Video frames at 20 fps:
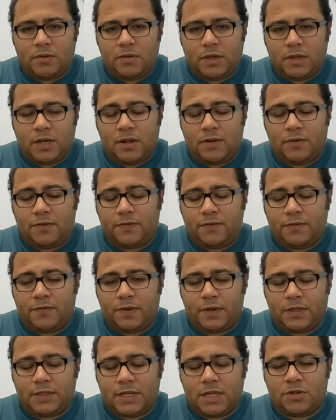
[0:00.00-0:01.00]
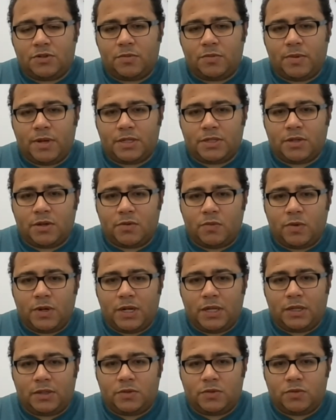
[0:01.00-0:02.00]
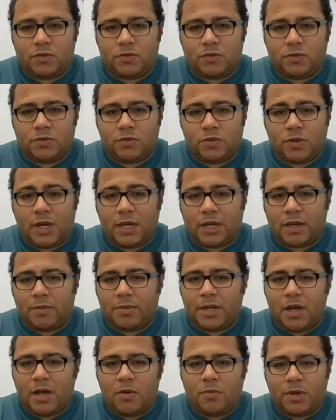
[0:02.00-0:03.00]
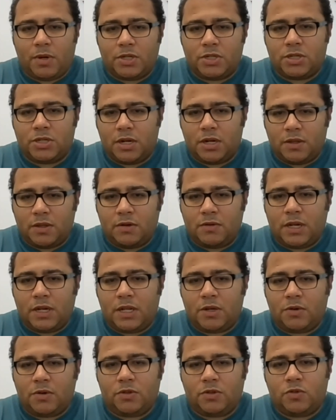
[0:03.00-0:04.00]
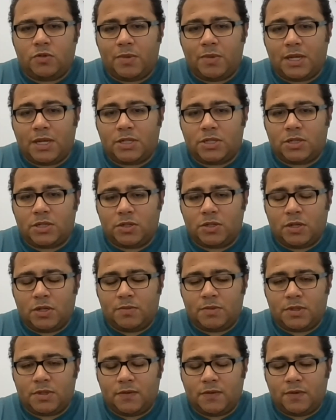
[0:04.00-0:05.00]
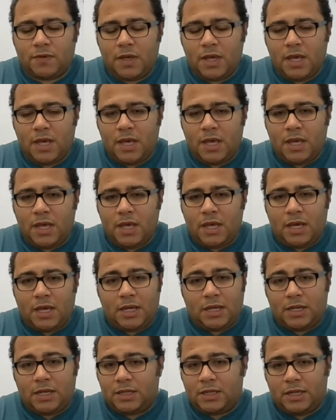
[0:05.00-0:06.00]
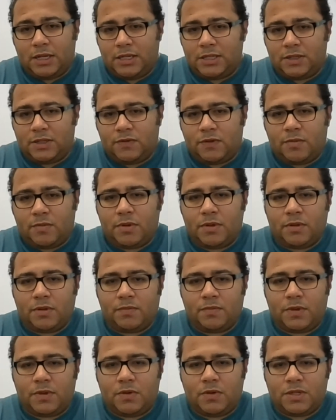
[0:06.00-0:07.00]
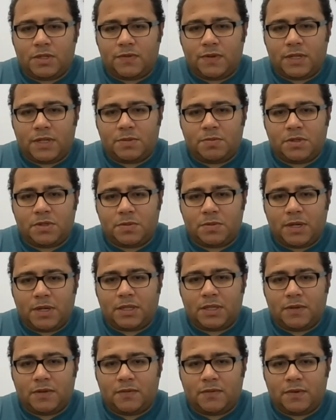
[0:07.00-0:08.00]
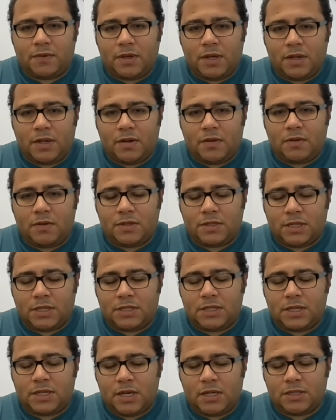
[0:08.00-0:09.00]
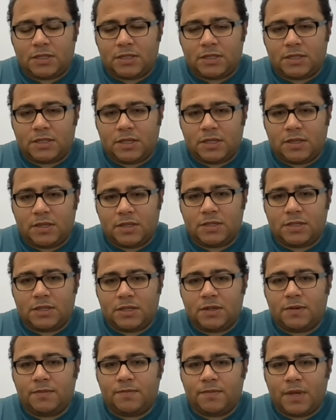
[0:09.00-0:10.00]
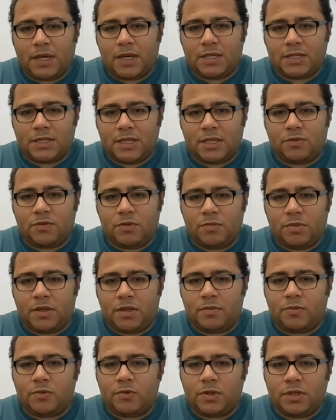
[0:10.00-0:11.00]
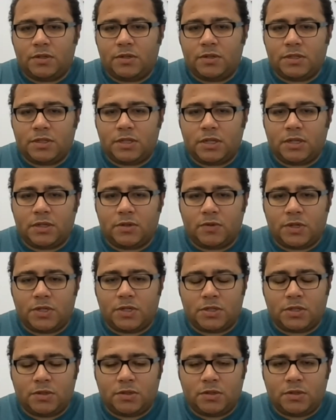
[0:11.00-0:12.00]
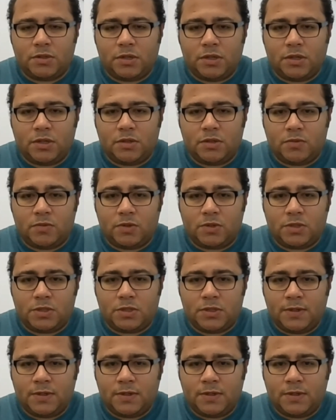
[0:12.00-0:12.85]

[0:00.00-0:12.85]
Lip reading: Gulf central banks are willing to hike. I mean, how much are they really going to match in terms of, at least from the US Fed's perspective, another 6 hikes this year? I guess that would be the more interesting question to watch.